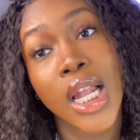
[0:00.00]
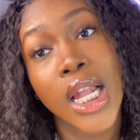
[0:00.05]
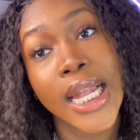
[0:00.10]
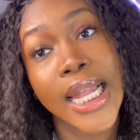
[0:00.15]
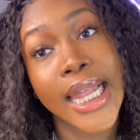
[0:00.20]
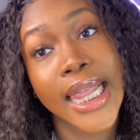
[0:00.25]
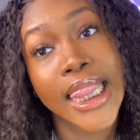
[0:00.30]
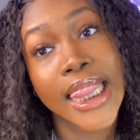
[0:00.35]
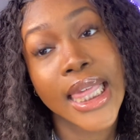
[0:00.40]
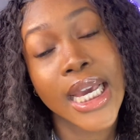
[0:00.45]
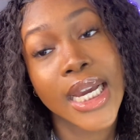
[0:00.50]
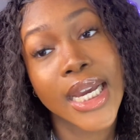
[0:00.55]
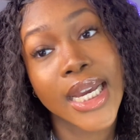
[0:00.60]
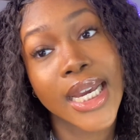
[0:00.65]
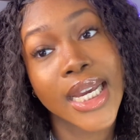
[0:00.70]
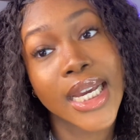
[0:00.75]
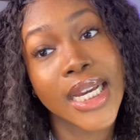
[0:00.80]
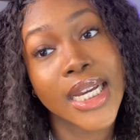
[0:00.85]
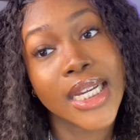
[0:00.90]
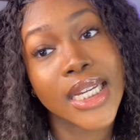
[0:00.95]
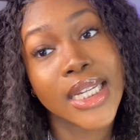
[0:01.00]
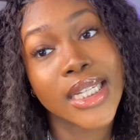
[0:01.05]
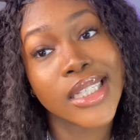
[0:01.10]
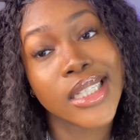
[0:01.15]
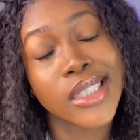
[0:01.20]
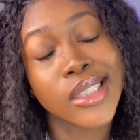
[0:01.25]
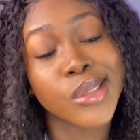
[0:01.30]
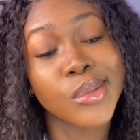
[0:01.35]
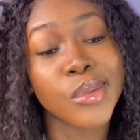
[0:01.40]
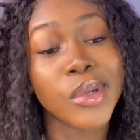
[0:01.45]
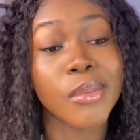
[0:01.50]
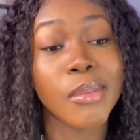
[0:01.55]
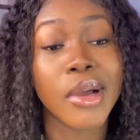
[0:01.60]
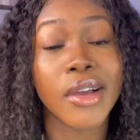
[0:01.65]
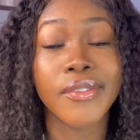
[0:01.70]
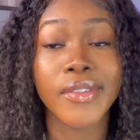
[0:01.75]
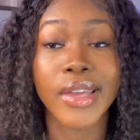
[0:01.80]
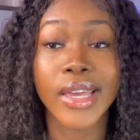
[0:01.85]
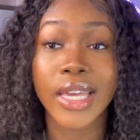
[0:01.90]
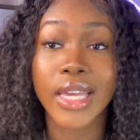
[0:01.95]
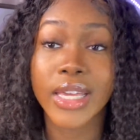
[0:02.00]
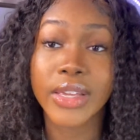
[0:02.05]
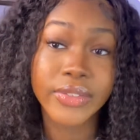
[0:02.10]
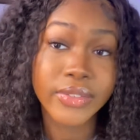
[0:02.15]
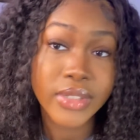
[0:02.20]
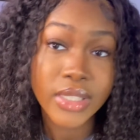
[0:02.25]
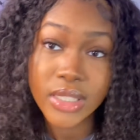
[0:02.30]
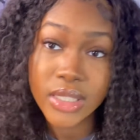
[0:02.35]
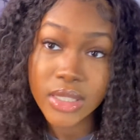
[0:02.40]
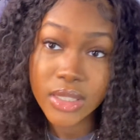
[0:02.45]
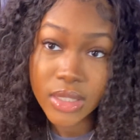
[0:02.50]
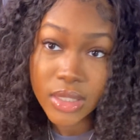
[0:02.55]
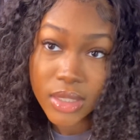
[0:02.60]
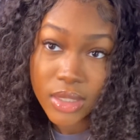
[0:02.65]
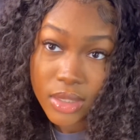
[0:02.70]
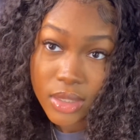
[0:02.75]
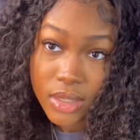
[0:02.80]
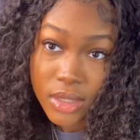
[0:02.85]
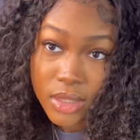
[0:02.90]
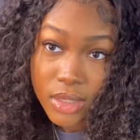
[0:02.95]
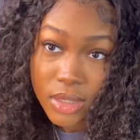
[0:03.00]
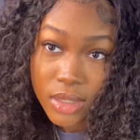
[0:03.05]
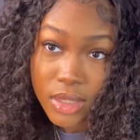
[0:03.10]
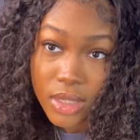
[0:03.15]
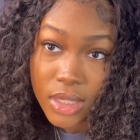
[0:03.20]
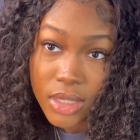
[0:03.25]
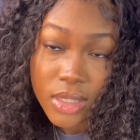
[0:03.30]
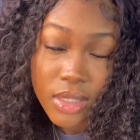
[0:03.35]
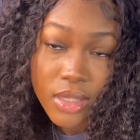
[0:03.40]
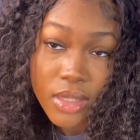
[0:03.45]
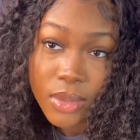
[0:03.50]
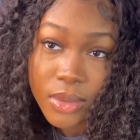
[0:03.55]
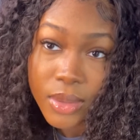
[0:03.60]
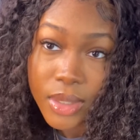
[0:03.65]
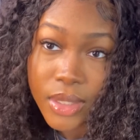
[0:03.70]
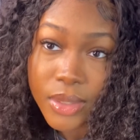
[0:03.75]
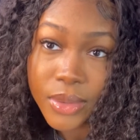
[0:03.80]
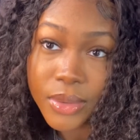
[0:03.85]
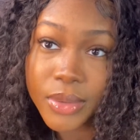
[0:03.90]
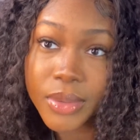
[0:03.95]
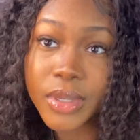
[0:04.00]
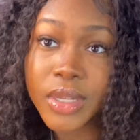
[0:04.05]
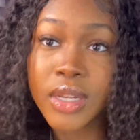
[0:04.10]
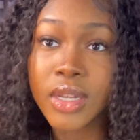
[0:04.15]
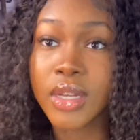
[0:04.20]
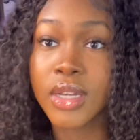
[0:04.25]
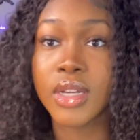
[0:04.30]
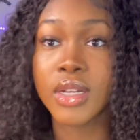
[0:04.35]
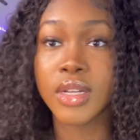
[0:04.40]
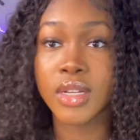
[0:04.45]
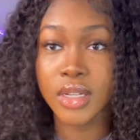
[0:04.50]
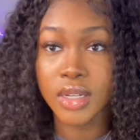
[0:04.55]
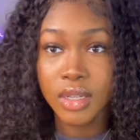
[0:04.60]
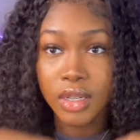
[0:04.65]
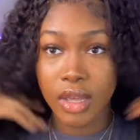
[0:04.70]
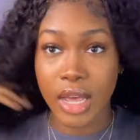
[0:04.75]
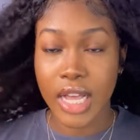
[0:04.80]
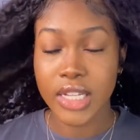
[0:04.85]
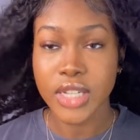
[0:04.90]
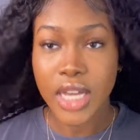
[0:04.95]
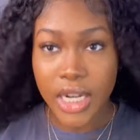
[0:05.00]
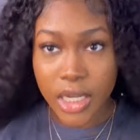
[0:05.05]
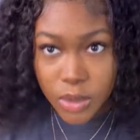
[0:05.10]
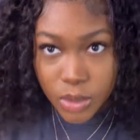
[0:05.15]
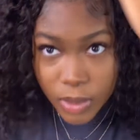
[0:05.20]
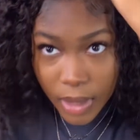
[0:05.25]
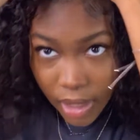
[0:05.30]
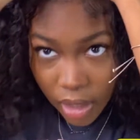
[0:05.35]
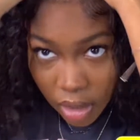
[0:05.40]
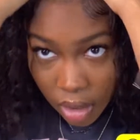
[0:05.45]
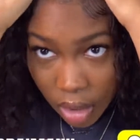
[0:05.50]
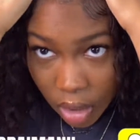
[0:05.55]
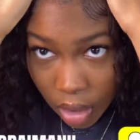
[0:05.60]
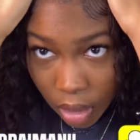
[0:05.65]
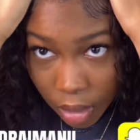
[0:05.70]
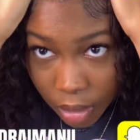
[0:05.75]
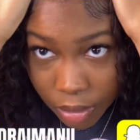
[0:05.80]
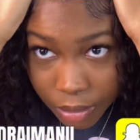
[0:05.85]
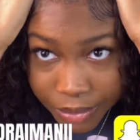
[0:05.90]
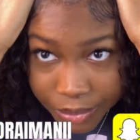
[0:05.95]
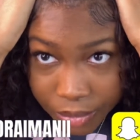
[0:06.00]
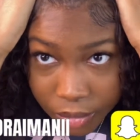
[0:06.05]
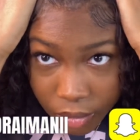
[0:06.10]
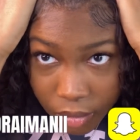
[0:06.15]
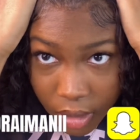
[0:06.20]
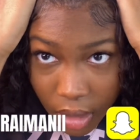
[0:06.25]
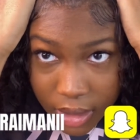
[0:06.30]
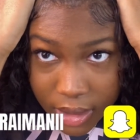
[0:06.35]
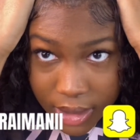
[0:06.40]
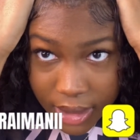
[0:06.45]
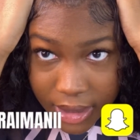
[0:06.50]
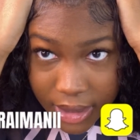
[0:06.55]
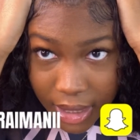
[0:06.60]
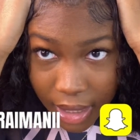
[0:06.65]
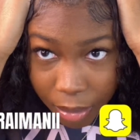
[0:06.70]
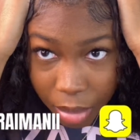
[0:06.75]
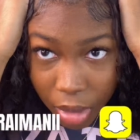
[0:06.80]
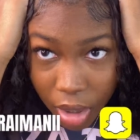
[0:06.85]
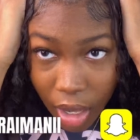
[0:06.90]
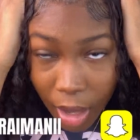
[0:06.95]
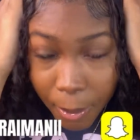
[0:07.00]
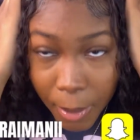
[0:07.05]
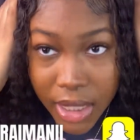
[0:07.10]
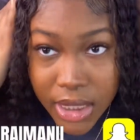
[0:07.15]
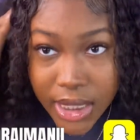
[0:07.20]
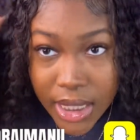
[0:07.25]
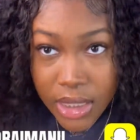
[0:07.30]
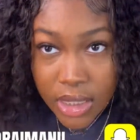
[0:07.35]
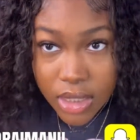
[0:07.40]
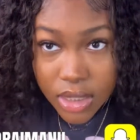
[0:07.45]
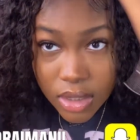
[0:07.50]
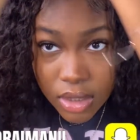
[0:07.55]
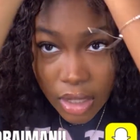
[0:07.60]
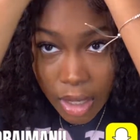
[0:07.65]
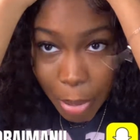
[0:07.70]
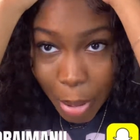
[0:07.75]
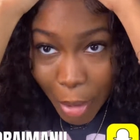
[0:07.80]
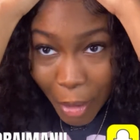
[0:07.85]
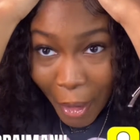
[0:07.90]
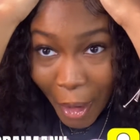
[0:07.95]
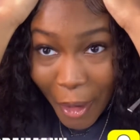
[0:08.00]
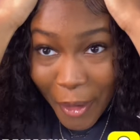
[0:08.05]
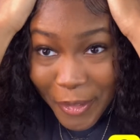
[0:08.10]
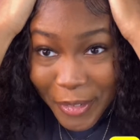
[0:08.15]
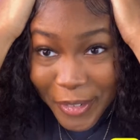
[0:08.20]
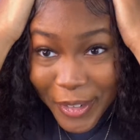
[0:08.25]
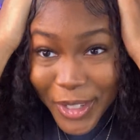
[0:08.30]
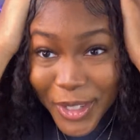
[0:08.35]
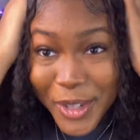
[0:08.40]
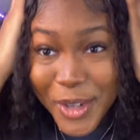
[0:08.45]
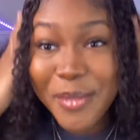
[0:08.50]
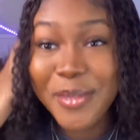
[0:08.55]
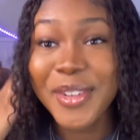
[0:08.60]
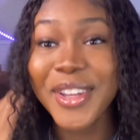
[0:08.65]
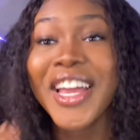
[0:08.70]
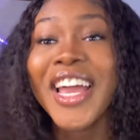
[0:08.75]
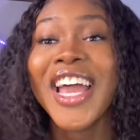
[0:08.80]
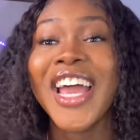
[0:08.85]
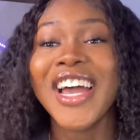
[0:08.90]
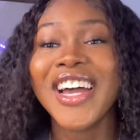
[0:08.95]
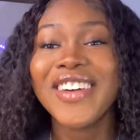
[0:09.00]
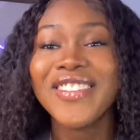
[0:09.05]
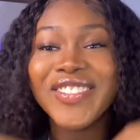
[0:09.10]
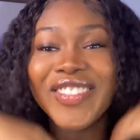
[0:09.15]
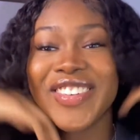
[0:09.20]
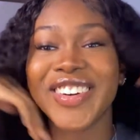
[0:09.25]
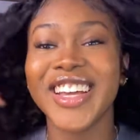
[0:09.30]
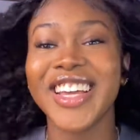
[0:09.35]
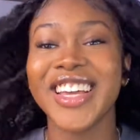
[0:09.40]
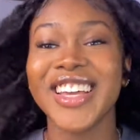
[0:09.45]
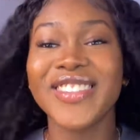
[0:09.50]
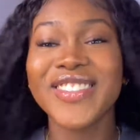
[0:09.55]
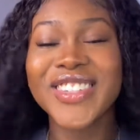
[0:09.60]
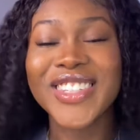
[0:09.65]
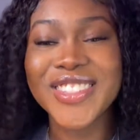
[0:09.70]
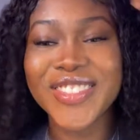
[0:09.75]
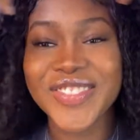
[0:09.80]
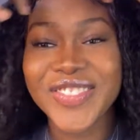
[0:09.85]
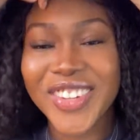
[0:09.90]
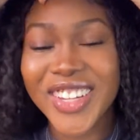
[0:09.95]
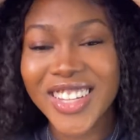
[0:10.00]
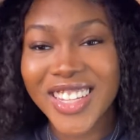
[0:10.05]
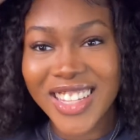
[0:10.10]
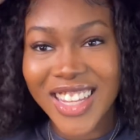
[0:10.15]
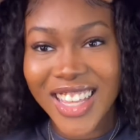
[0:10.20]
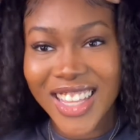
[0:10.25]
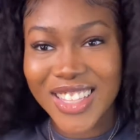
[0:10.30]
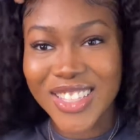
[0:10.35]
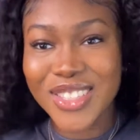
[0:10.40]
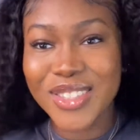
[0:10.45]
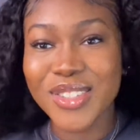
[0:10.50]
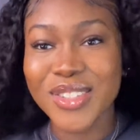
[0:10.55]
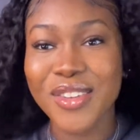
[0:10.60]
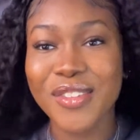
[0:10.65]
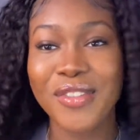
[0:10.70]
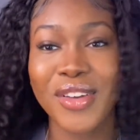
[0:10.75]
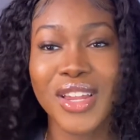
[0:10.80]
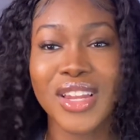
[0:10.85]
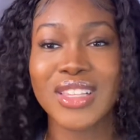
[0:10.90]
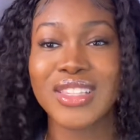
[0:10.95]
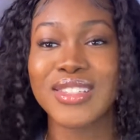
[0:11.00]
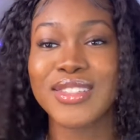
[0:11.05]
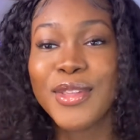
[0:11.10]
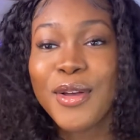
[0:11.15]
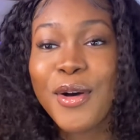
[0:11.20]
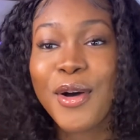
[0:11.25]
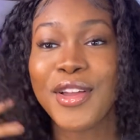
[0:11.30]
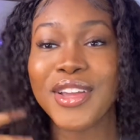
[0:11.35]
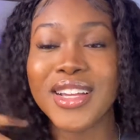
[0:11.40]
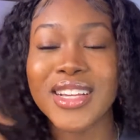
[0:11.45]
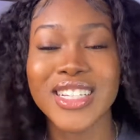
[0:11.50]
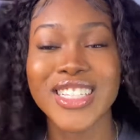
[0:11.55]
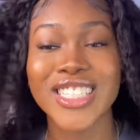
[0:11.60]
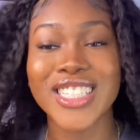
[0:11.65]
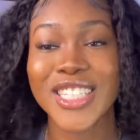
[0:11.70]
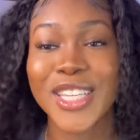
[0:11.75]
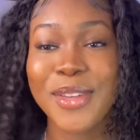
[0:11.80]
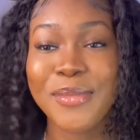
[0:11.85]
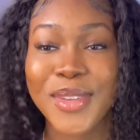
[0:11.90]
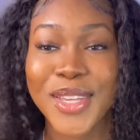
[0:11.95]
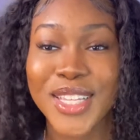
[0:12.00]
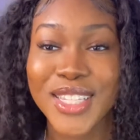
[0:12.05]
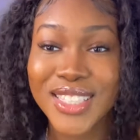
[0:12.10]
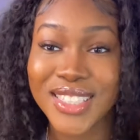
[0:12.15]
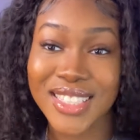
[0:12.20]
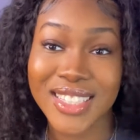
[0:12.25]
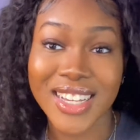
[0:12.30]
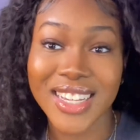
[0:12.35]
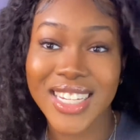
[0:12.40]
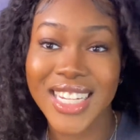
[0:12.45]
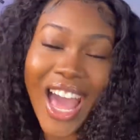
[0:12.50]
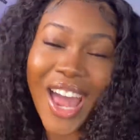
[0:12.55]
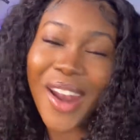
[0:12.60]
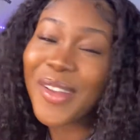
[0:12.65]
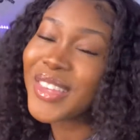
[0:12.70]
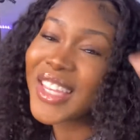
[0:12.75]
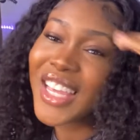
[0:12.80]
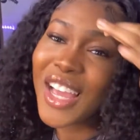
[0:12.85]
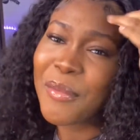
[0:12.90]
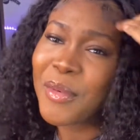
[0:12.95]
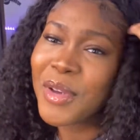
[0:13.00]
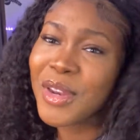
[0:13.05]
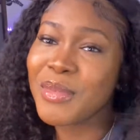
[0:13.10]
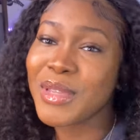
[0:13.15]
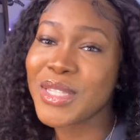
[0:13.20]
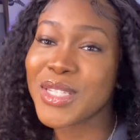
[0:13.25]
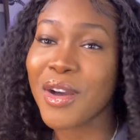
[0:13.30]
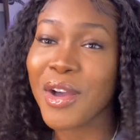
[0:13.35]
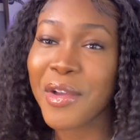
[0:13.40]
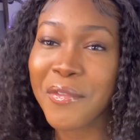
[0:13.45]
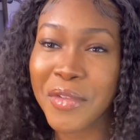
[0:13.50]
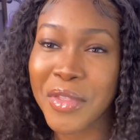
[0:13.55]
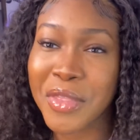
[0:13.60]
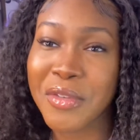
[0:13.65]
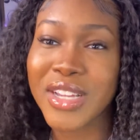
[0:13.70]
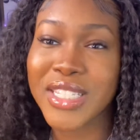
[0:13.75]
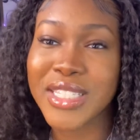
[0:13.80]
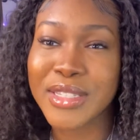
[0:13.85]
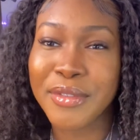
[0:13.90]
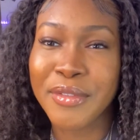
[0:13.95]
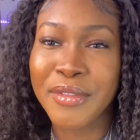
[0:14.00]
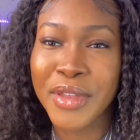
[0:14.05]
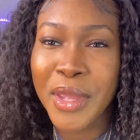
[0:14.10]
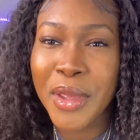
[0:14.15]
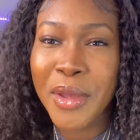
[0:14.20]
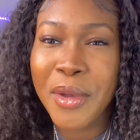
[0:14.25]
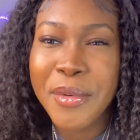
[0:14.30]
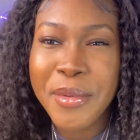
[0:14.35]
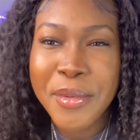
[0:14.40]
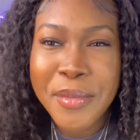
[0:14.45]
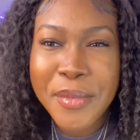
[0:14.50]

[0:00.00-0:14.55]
Like, this is one of my faves. This is so cute. I try to do like a a zigzag part. I might take the zigzag part out for a little bit, but it was fun. Like, this is a fun install. You're gonna see me installing. I don't think I'm gonna be talking for the rest of the video.